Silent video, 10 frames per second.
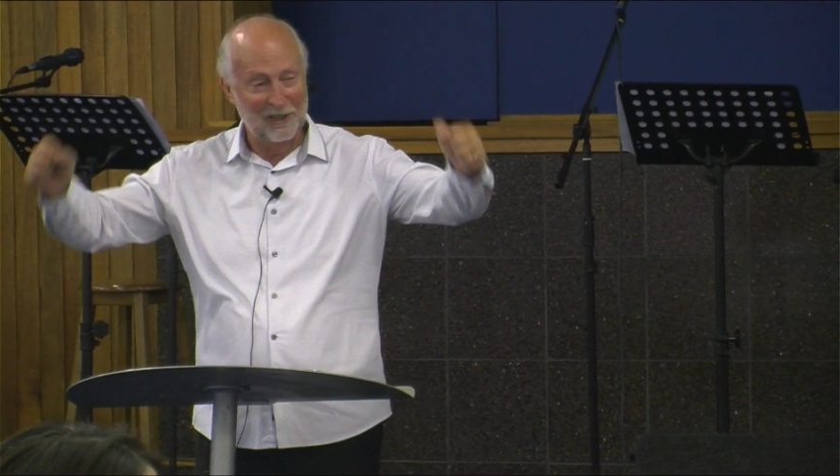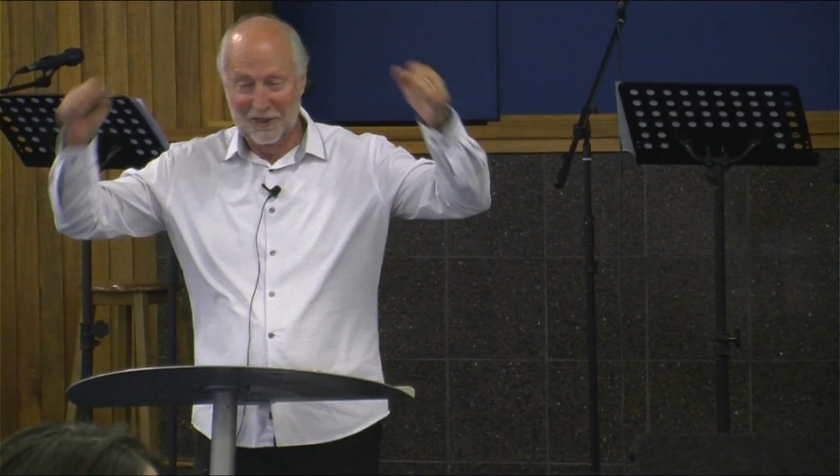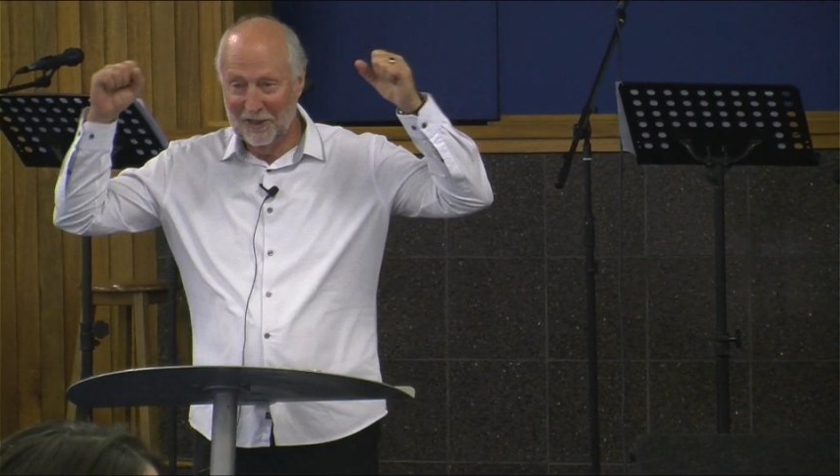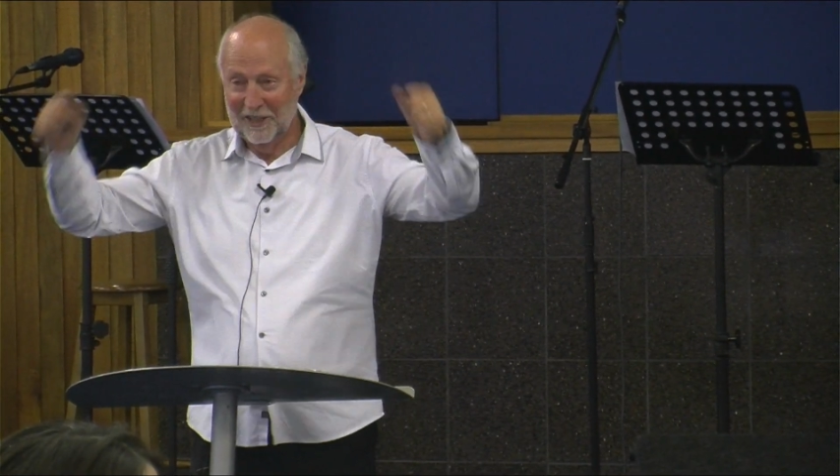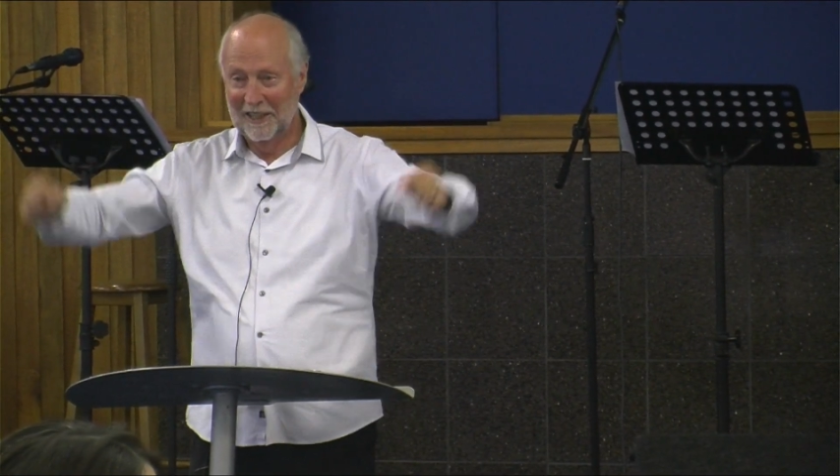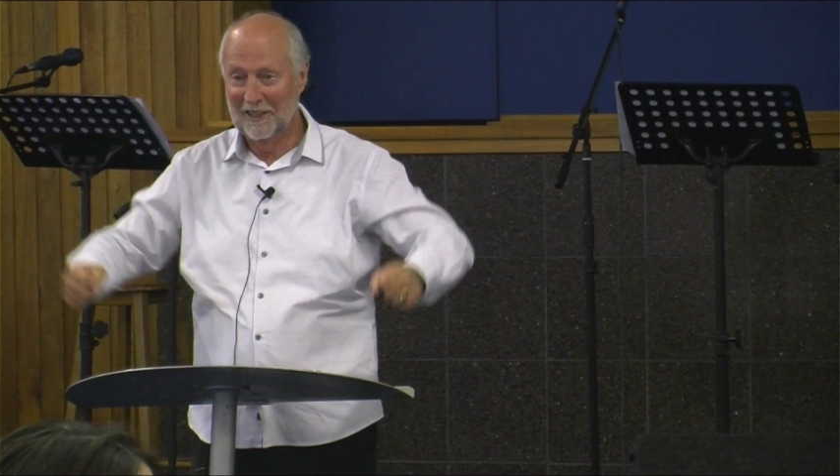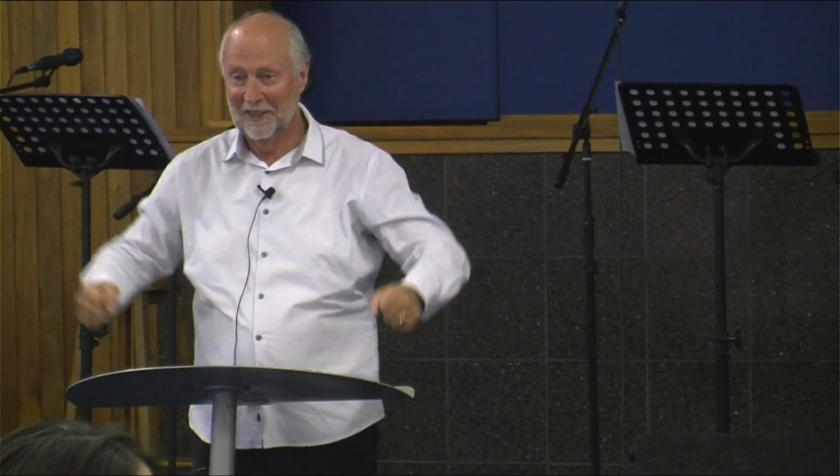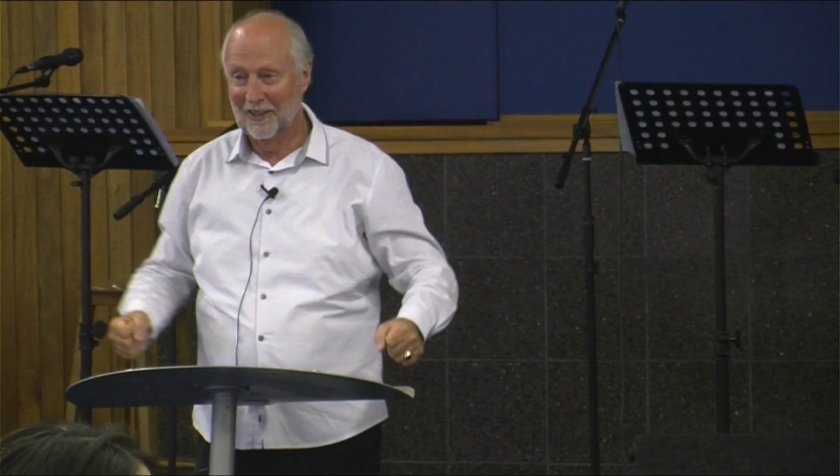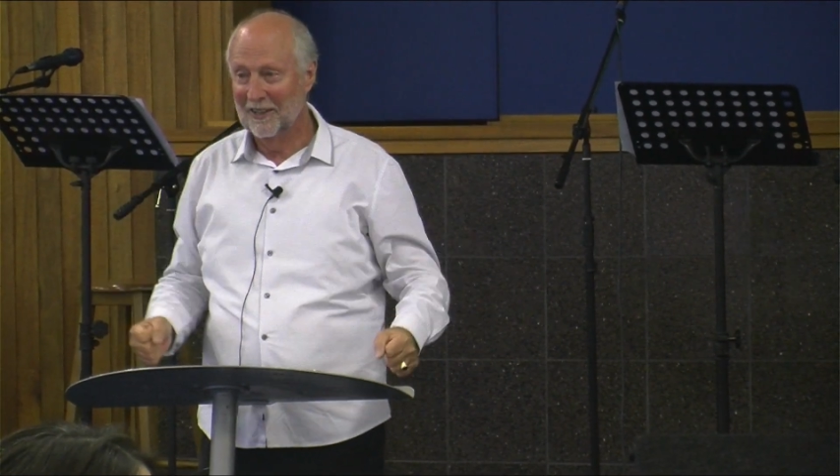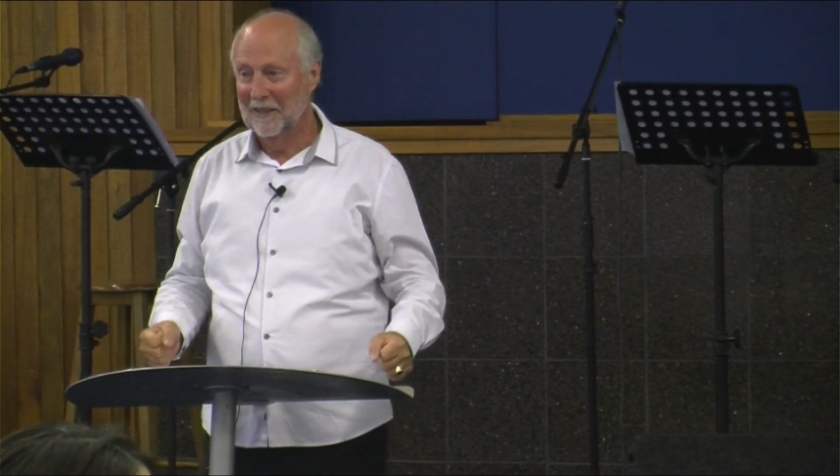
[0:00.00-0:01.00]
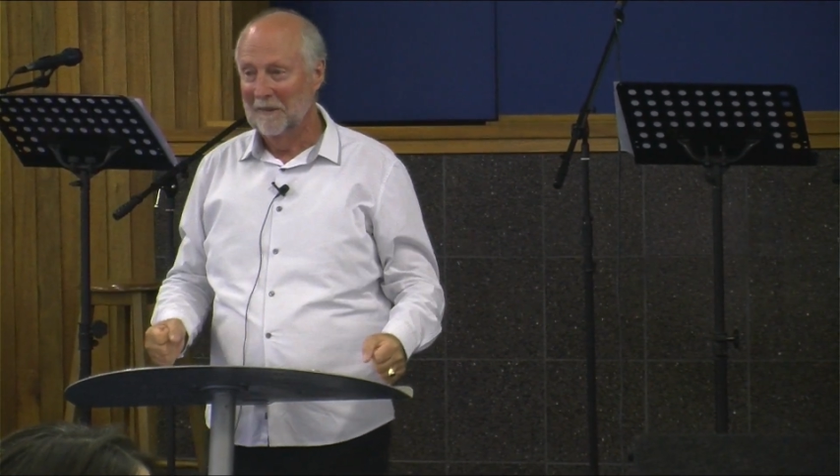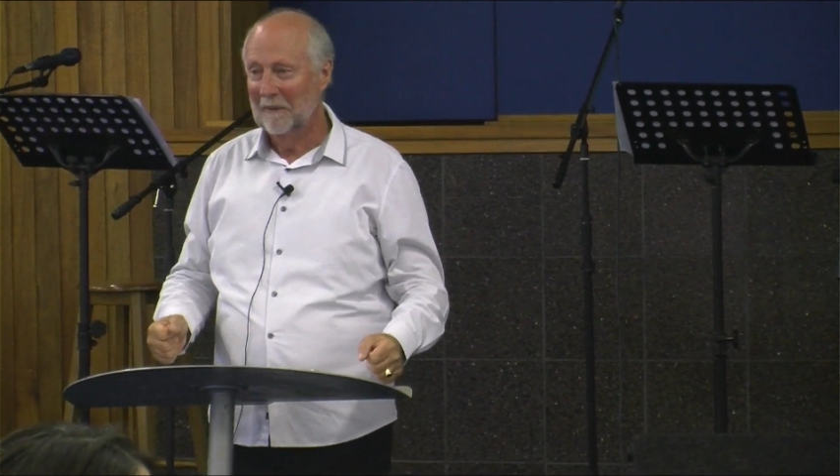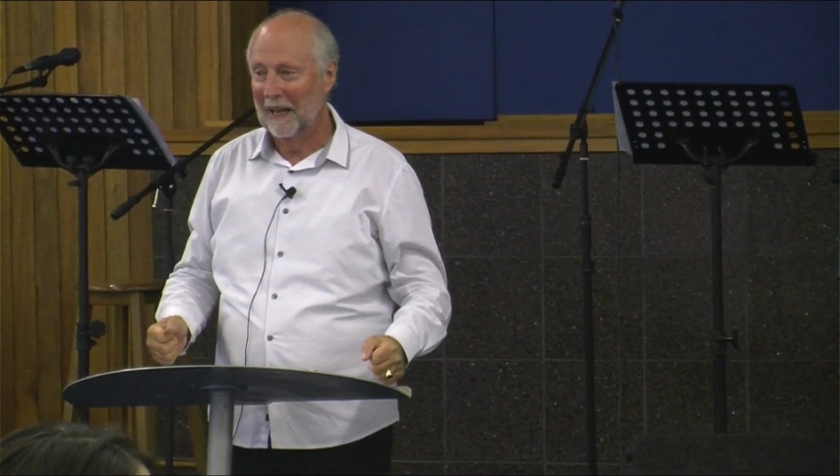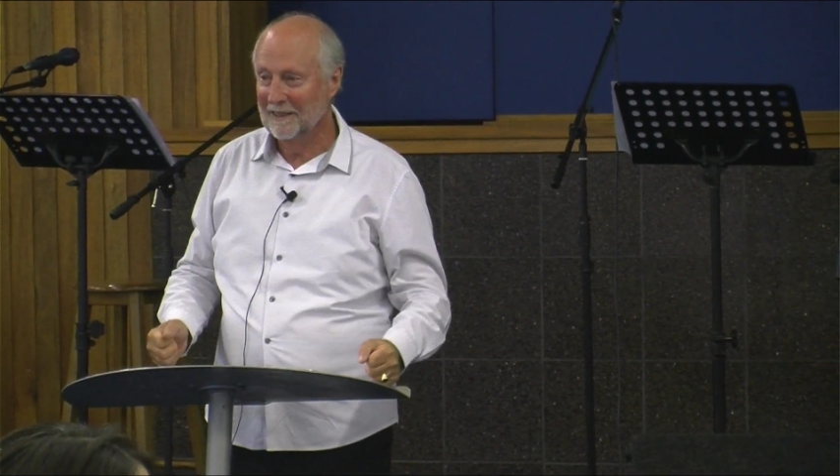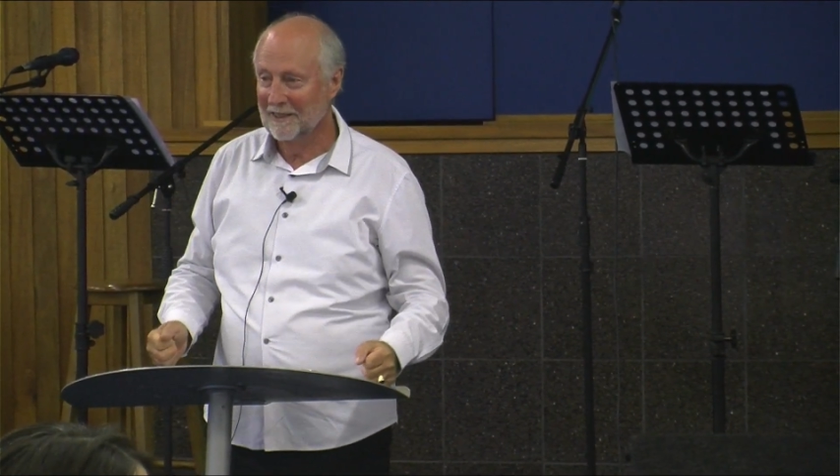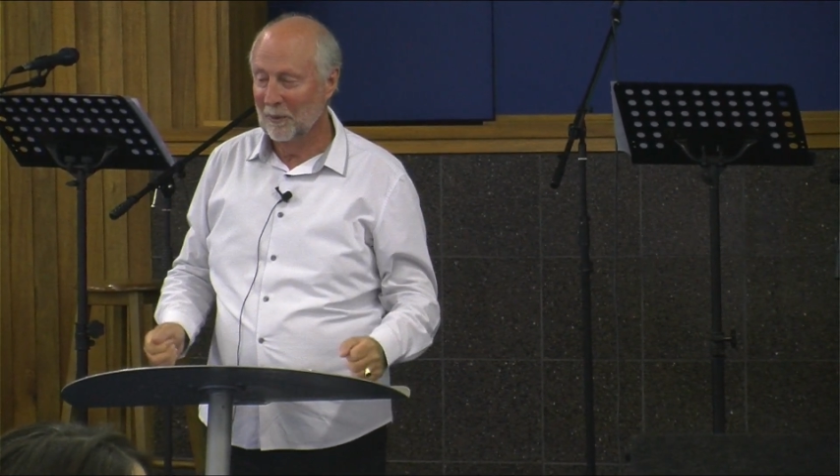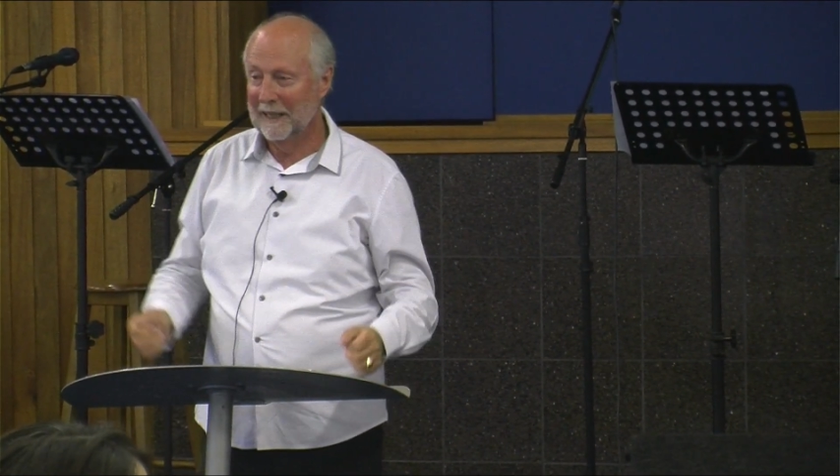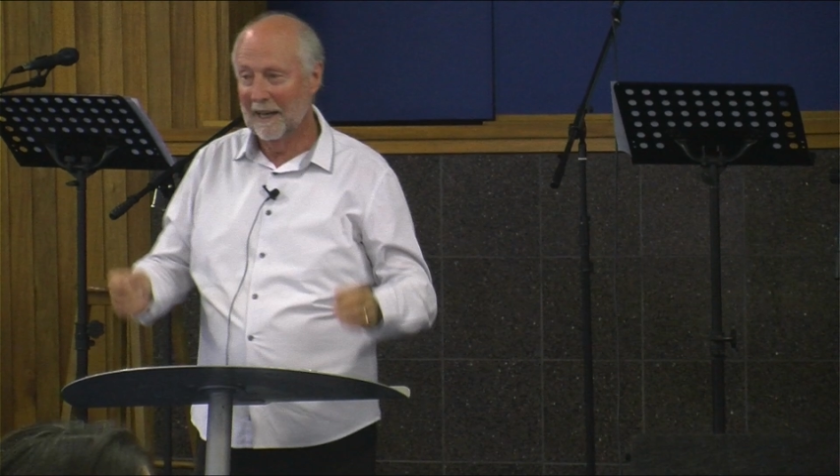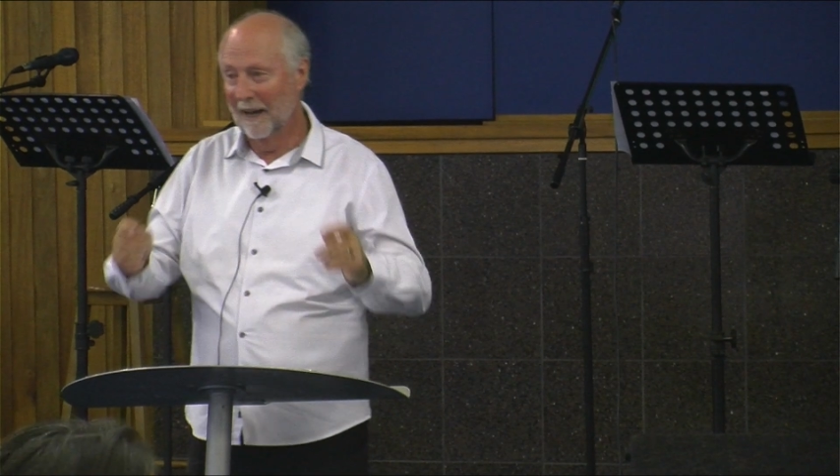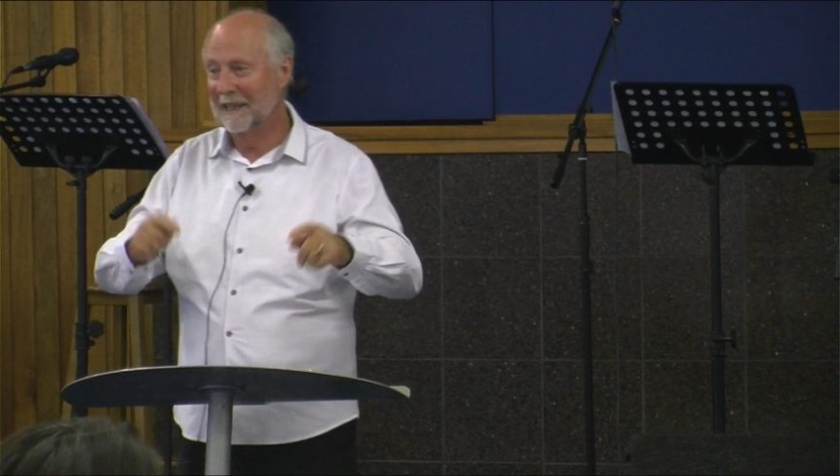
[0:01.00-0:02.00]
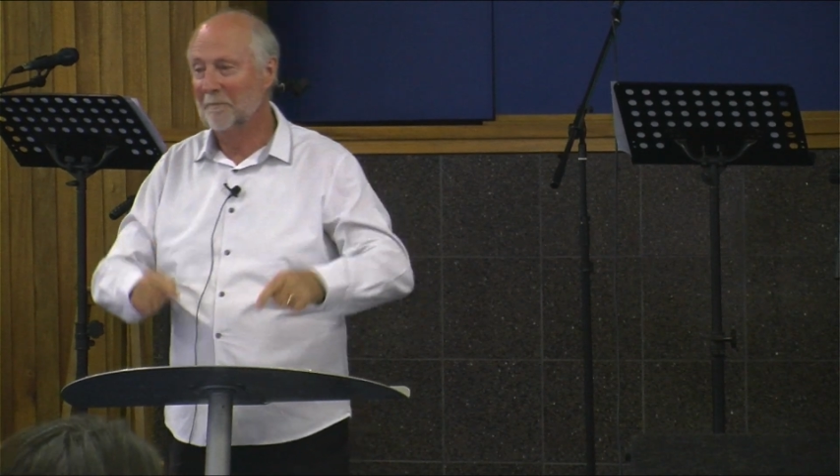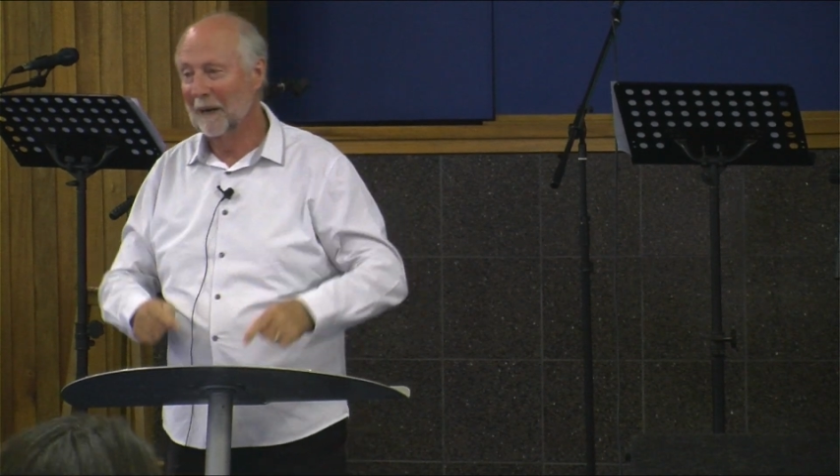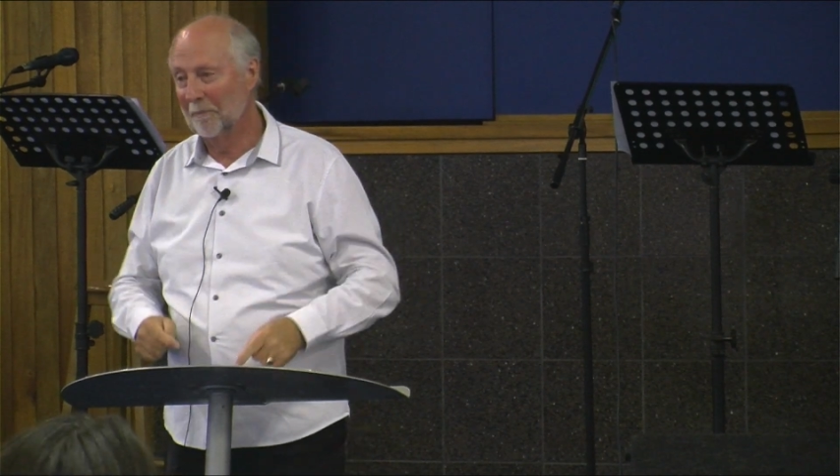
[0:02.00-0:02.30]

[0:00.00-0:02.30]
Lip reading: as she's seeking God. And we can't keep